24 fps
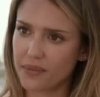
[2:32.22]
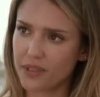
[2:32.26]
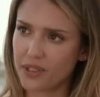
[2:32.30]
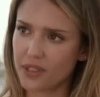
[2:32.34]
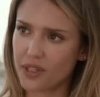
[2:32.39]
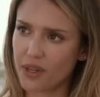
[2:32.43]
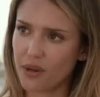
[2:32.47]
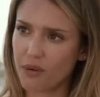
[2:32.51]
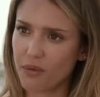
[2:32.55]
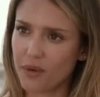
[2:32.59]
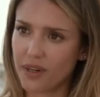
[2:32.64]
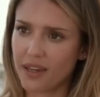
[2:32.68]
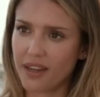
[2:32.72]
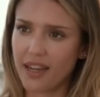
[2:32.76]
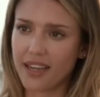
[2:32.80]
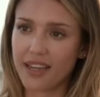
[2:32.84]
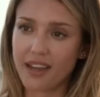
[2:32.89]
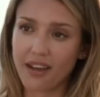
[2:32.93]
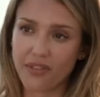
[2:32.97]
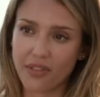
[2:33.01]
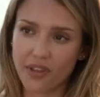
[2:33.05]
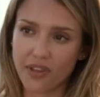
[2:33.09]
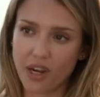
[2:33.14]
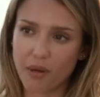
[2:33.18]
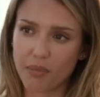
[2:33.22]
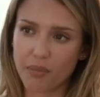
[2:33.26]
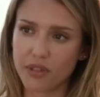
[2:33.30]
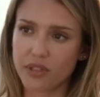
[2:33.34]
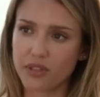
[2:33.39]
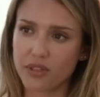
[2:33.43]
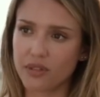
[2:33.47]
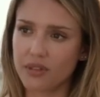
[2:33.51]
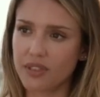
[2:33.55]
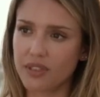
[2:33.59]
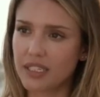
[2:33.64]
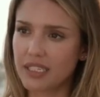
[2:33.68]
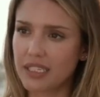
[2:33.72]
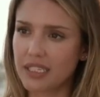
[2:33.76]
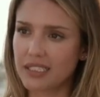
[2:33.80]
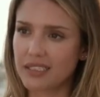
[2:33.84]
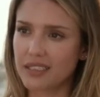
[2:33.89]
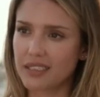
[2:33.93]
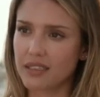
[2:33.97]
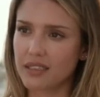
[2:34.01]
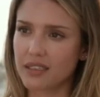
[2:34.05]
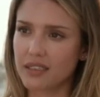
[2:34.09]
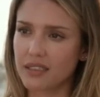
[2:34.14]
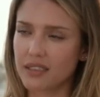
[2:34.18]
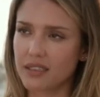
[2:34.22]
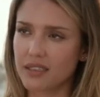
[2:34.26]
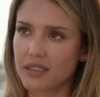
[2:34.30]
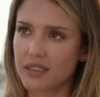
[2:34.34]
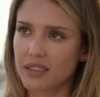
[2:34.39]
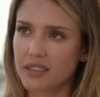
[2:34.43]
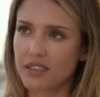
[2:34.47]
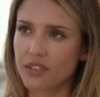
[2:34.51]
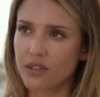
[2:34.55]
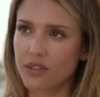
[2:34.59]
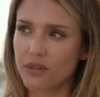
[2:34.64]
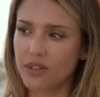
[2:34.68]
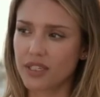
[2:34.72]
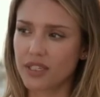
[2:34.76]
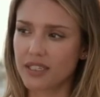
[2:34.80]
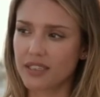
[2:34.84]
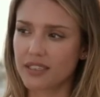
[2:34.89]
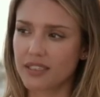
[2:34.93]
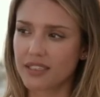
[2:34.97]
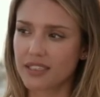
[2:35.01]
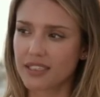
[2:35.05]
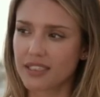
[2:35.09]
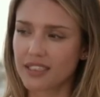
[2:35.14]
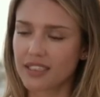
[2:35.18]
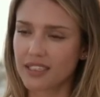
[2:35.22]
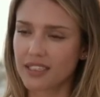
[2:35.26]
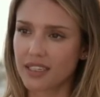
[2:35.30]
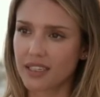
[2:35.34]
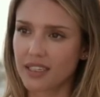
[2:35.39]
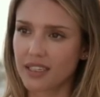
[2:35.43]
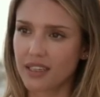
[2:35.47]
So when I got the opportunity to do this,